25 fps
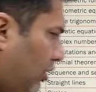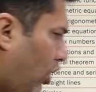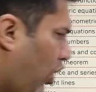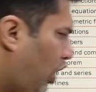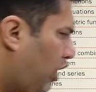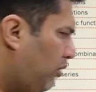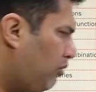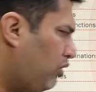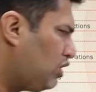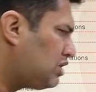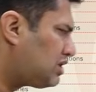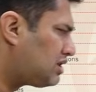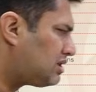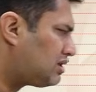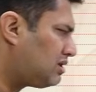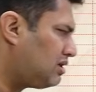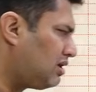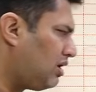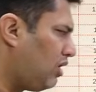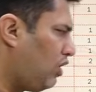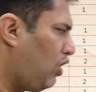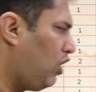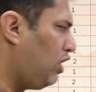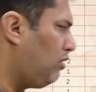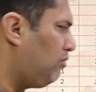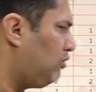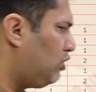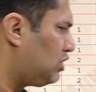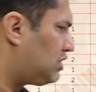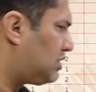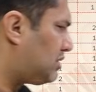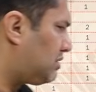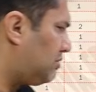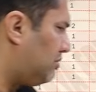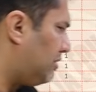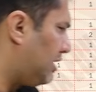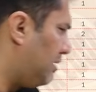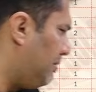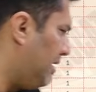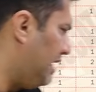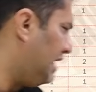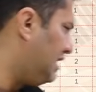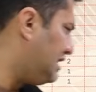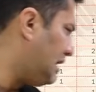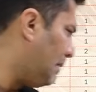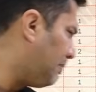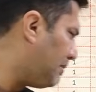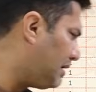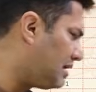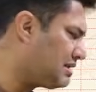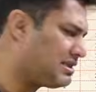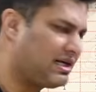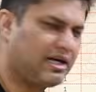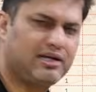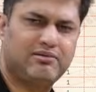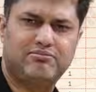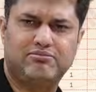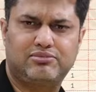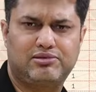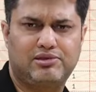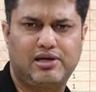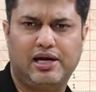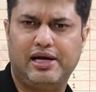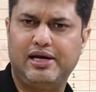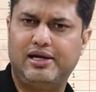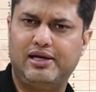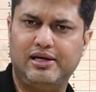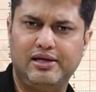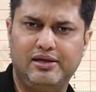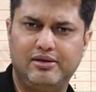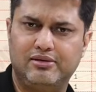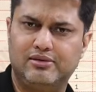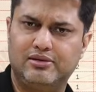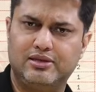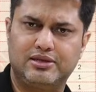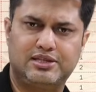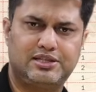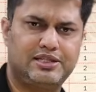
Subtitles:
almost remaining chapters are slightly the